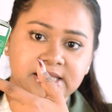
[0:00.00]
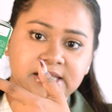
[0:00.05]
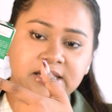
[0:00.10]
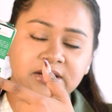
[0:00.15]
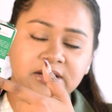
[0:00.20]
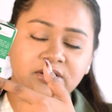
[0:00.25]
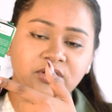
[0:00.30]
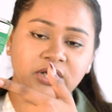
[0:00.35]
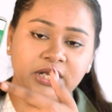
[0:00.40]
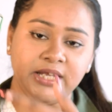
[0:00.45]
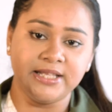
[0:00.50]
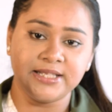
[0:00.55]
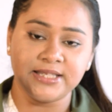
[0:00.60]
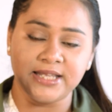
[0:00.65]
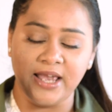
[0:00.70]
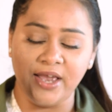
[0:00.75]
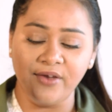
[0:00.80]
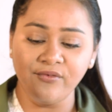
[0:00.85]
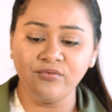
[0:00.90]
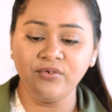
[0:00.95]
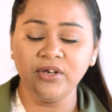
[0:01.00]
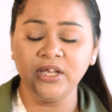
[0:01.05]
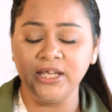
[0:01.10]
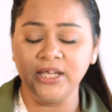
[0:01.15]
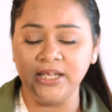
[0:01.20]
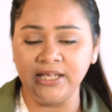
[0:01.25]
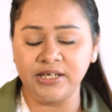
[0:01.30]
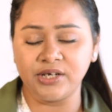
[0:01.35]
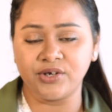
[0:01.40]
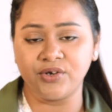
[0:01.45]
Here is
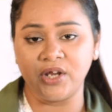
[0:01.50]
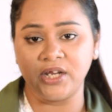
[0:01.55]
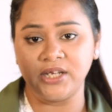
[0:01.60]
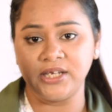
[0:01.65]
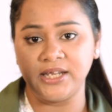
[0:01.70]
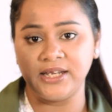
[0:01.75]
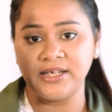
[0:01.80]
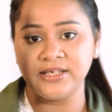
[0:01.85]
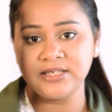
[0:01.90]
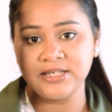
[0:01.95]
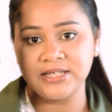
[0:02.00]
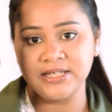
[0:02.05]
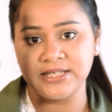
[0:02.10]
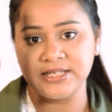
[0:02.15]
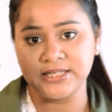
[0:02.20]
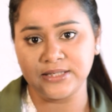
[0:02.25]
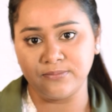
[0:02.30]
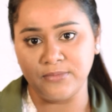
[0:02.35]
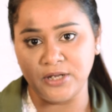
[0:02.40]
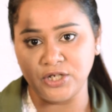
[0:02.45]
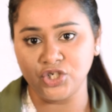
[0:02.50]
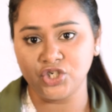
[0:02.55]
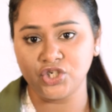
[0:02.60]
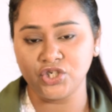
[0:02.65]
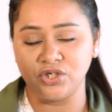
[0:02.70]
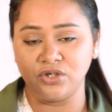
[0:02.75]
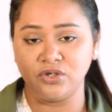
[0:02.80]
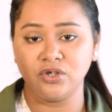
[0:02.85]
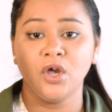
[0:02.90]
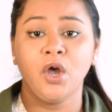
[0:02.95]
every ingredient is
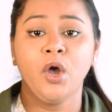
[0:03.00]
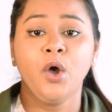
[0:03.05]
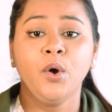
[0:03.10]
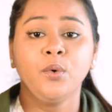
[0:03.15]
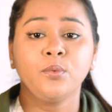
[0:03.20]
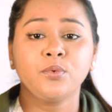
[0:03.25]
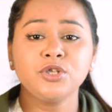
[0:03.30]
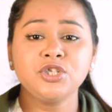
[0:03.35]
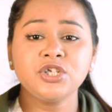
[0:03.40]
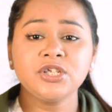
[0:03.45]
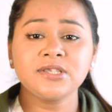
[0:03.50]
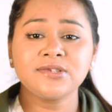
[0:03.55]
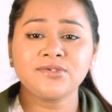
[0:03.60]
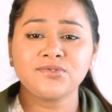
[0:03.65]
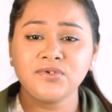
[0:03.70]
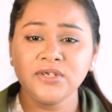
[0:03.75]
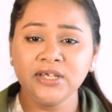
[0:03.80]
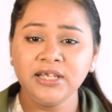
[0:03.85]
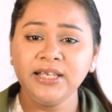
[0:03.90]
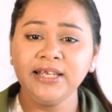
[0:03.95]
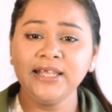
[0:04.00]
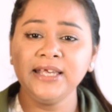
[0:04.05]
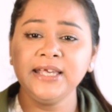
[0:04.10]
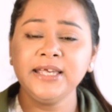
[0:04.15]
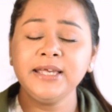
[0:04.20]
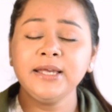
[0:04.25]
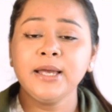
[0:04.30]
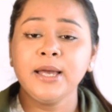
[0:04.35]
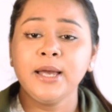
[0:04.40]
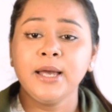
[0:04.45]
mentioned, which is
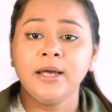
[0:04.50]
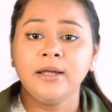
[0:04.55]
really,